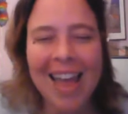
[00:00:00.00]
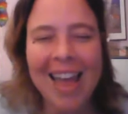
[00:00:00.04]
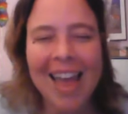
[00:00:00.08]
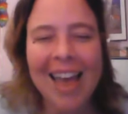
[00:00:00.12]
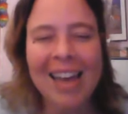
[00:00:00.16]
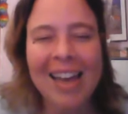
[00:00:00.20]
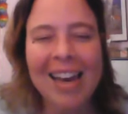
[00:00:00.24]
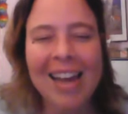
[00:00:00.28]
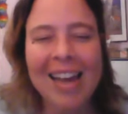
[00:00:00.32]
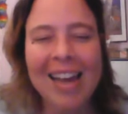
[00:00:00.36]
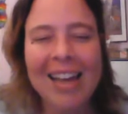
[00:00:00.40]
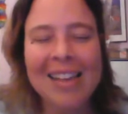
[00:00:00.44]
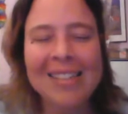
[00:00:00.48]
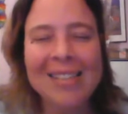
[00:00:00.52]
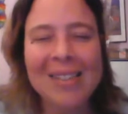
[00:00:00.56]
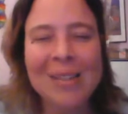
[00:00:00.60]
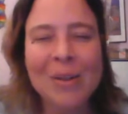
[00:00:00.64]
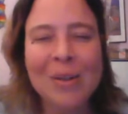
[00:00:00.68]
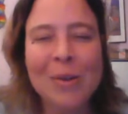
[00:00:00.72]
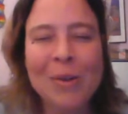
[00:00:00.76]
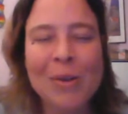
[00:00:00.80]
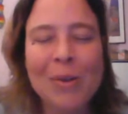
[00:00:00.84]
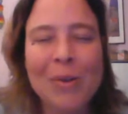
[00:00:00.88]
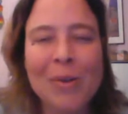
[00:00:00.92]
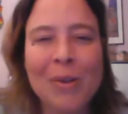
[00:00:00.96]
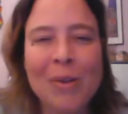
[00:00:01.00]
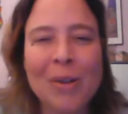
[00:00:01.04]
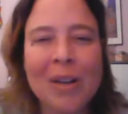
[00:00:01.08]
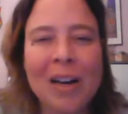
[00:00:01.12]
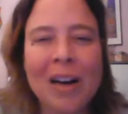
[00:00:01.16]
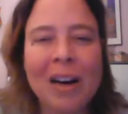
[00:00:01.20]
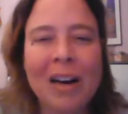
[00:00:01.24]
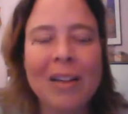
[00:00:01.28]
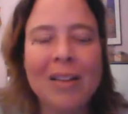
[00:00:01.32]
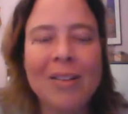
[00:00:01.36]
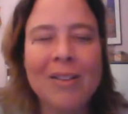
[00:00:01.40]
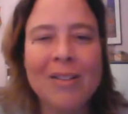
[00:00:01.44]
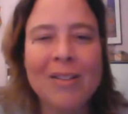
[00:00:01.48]
And as you go through the
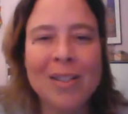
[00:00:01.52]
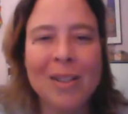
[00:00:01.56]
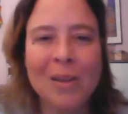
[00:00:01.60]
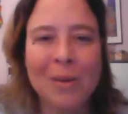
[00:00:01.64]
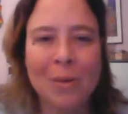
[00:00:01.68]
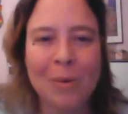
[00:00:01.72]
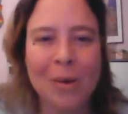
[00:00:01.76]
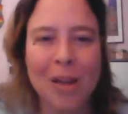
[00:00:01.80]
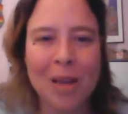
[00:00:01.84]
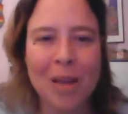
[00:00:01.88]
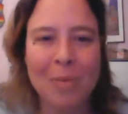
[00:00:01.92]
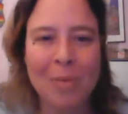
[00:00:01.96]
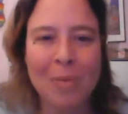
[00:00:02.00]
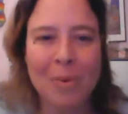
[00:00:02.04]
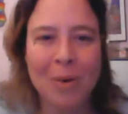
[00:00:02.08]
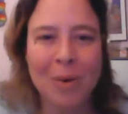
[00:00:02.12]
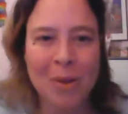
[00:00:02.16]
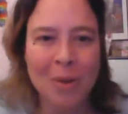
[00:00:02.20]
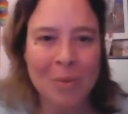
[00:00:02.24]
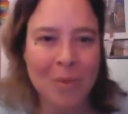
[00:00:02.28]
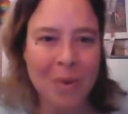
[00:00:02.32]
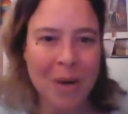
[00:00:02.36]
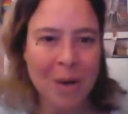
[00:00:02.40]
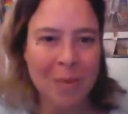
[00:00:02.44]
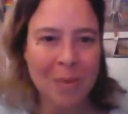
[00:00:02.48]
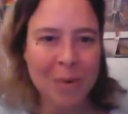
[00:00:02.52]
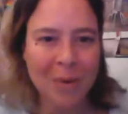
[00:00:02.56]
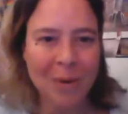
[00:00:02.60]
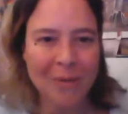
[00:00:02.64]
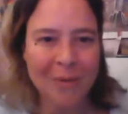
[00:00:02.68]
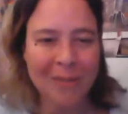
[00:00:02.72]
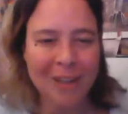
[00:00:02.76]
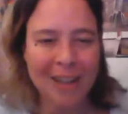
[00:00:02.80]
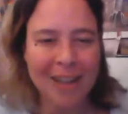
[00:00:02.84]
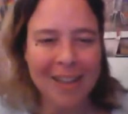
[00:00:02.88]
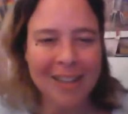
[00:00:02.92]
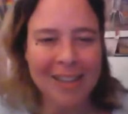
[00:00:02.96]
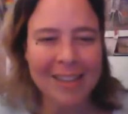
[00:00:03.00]
colors of the rainbow, the bubble
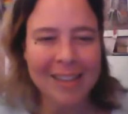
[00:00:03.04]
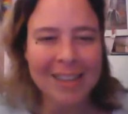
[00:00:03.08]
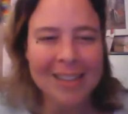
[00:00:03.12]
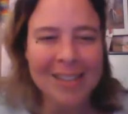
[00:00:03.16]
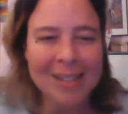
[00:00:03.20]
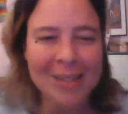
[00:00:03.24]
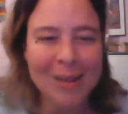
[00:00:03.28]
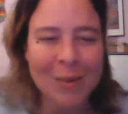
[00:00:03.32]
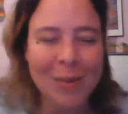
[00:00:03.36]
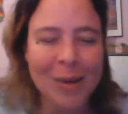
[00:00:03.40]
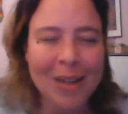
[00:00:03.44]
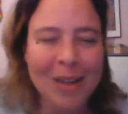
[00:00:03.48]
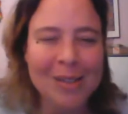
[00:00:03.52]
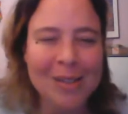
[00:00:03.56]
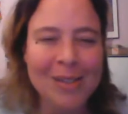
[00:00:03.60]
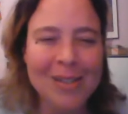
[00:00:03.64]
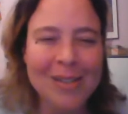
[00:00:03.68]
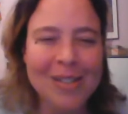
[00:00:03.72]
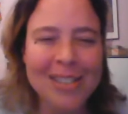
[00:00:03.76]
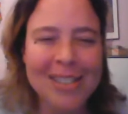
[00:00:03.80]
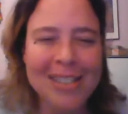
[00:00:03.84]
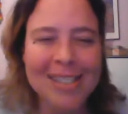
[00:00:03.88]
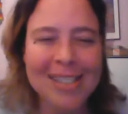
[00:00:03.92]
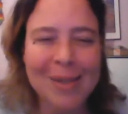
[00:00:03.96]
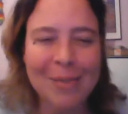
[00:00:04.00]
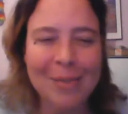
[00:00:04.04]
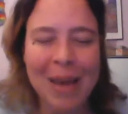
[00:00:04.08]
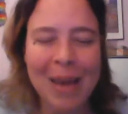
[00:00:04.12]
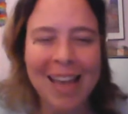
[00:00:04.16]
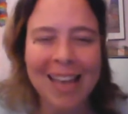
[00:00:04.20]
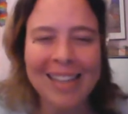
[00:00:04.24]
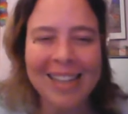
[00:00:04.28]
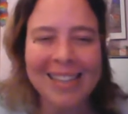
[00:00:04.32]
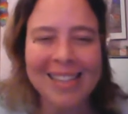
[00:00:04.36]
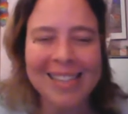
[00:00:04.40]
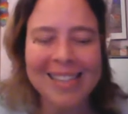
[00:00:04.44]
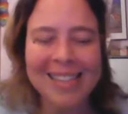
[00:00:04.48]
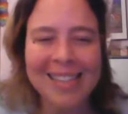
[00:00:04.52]
of light that surrounds you
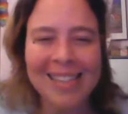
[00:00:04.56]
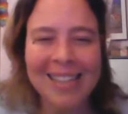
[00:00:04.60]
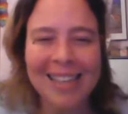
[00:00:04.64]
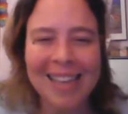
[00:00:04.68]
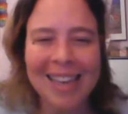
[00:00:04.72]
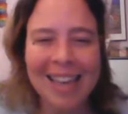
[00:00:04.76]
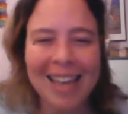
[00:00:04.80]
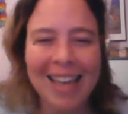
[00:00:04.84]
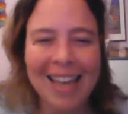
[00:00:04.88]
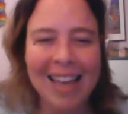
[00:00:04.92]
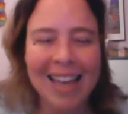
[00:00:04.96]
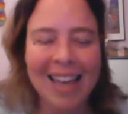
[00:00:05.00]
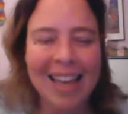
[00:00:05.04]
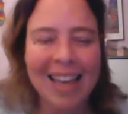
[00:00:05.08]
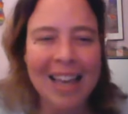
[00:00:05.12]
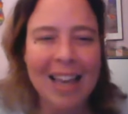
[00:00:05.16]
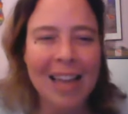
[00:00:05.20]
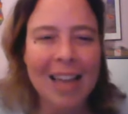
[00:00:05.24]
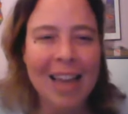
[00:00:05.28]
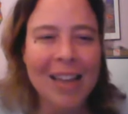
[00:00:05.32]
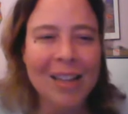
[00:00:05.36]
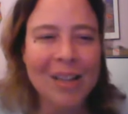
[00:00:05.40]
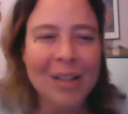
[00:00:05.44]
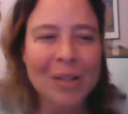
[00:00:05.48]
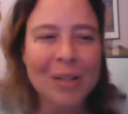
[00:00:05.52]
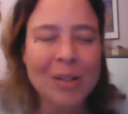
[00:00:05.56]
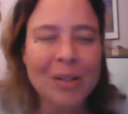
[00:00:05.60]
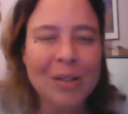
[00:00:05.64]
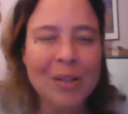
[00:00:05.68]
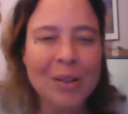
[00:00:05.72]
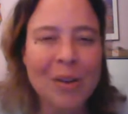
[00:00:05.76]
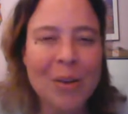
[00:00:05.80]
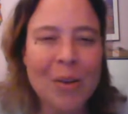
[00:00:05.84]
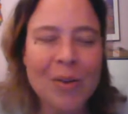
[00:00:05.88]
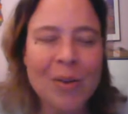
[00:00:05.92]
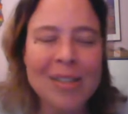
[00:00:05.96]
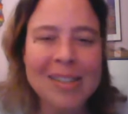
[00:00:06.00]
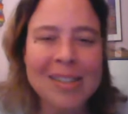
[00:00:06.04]
dissipates. And you're
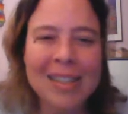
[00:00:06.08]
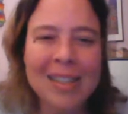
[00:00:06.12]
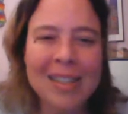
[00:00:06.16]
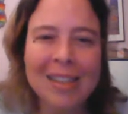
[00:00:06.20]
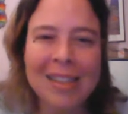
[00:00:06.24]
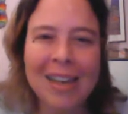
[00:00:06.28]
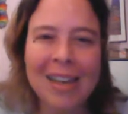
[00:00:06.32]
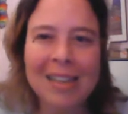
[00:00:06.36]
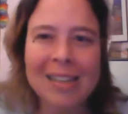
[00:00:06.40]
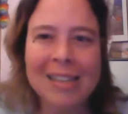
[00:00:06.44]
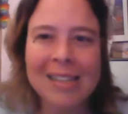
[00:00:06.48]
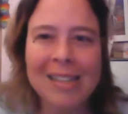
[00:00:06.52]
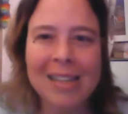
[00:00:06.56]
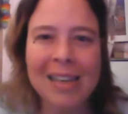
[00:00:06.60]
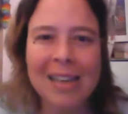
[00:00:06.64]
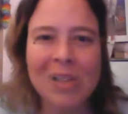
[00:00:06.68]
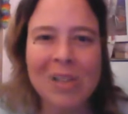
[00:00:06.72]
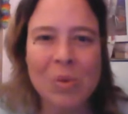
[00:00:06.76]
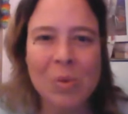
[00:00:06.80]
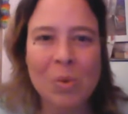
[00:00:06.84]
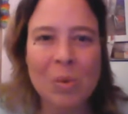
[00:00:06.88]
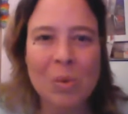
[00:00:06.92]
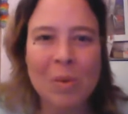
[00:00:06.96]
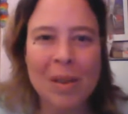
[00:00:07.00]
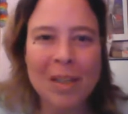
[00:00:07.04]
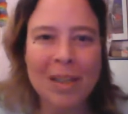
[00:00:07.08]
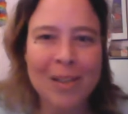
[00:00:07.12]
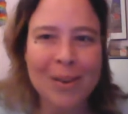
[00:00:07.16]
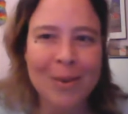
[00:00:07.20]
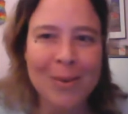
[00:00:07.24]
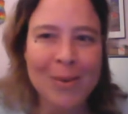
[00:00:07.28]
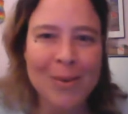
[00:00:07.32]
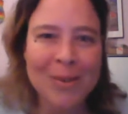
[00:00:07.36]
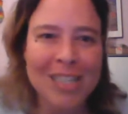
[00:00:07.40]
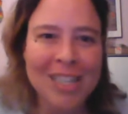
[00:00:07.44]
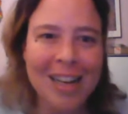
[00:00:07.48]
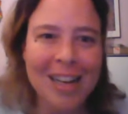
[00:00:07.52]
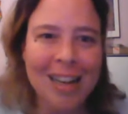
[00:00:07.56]
noticing that it's like swimming
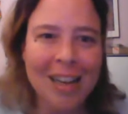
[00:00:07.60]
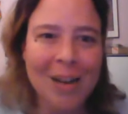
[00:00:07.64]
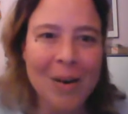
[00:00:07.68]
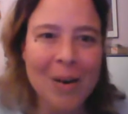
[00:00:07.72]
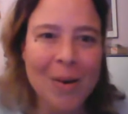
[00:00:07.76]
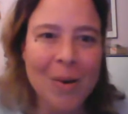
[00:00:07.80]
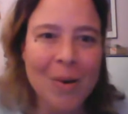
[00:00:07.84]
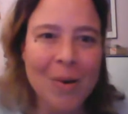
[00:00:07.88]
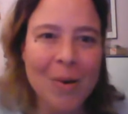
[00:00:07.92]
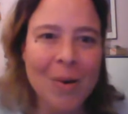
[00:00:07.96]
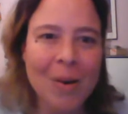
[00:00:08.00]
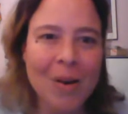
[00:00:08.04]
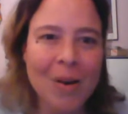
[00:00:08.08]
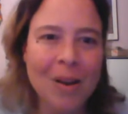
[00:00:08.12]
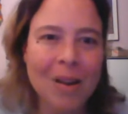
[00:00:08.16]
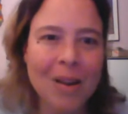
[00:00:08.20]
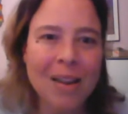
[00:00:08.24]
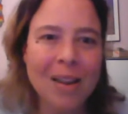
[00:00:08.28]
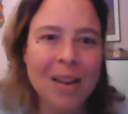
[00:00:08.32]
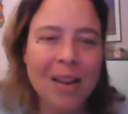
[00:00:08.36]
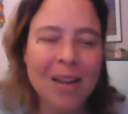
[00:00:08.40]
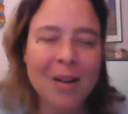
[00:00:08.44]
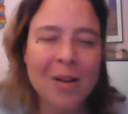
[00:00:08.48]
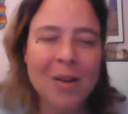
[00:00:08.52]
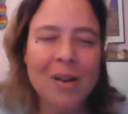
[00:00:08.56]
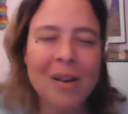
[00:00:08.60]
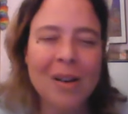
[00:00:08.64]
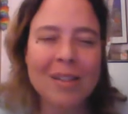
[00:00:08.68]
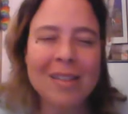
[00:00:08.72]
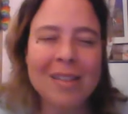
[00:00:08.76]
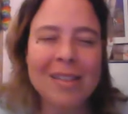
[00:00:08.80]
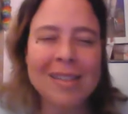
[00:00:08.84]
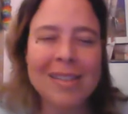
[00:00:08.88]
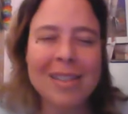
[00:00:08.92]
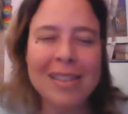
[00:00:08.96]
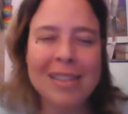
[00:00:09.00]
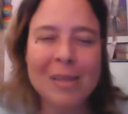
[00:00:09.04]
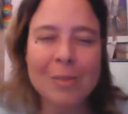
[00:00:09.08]
through jello. You're on the
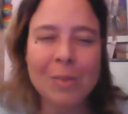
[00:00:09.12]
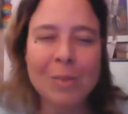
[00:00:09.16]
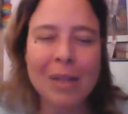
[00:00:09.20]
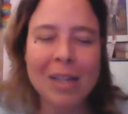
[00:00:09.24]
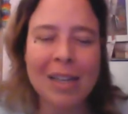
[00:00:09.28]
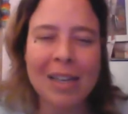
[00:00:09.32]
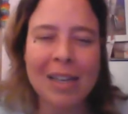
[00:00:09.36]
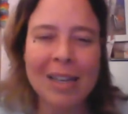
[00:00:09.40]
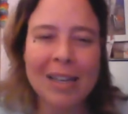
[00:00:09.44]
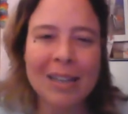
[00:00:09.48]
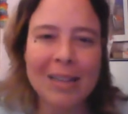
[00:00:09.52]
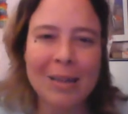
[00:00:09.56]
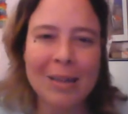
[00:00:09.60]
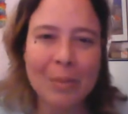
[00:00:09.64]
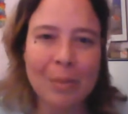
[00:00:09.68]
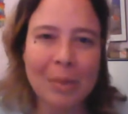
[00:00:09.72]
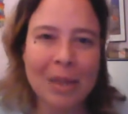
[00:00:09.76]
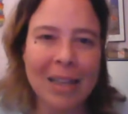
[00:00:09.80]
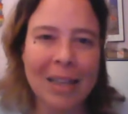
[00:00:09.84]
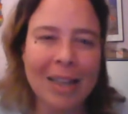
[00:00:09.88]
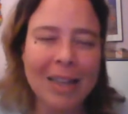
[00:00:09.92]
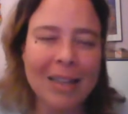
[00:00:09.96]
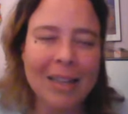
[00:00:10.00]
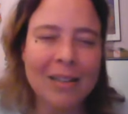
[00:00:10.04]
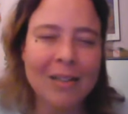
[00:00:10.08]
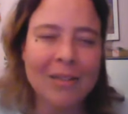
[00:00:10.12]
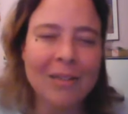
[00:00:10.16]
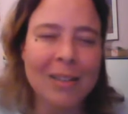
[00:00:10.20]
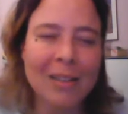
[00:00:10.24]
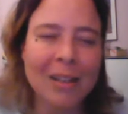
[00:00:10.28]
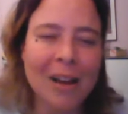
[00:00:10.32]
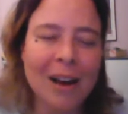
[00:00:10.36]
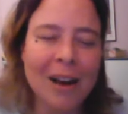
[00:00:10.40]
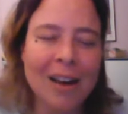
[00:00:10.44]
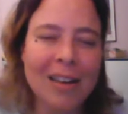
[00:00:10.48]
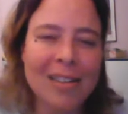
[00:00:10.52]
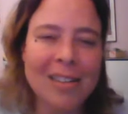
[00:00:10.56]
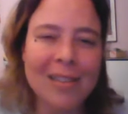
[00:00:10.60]
sixth plane, the plane of the
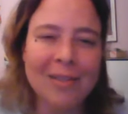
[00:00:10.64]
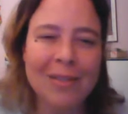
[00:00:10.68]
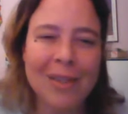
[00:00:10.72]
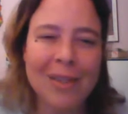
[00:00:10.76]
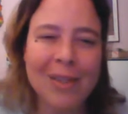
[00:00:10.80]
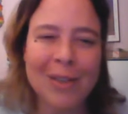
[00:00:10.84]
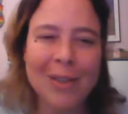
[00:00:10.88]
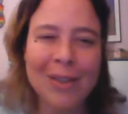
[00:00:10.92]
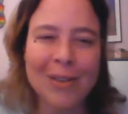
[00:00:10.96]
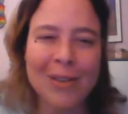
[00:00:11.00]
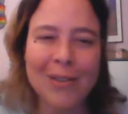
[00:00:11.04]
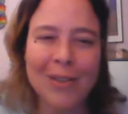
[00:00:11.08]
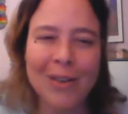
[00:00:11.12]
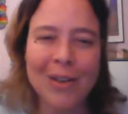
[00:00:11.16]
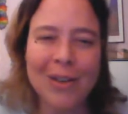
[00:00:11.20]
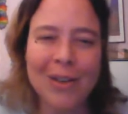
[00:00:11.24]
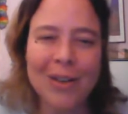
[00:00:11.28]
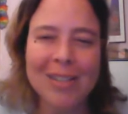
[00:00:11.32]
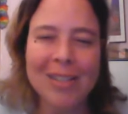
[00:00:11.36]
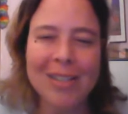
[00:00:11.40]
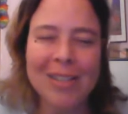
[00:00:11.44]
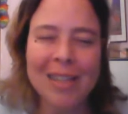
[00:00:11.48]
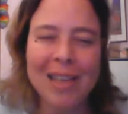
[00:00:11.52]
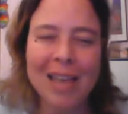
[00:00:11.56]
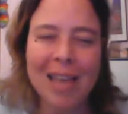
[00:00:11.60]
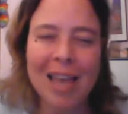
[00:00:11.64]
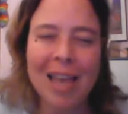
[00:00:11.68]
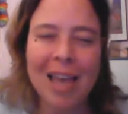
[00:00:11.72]
laws of the universe.